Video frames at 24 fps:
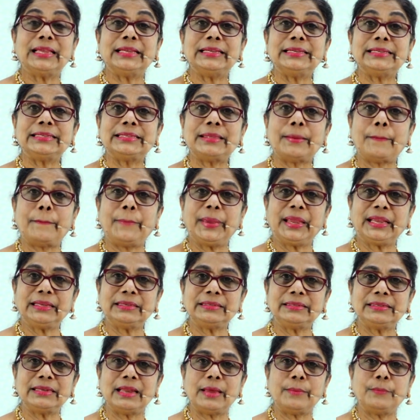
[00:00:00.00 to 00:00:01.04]
is the
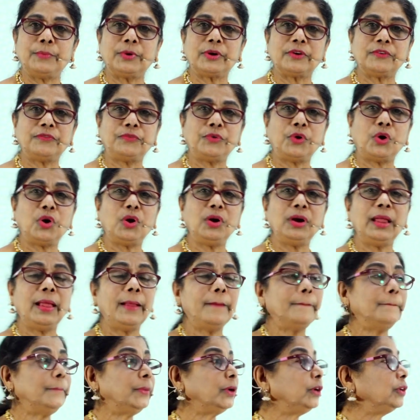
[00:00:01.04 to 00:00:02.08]
biggest number of all
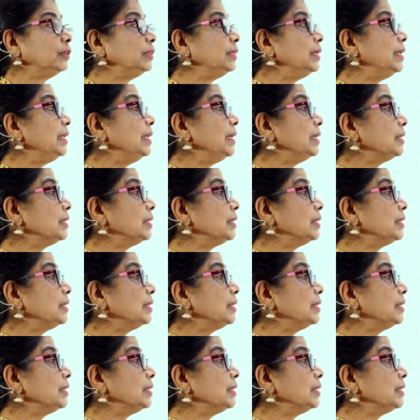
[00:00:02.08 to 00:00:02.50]
because it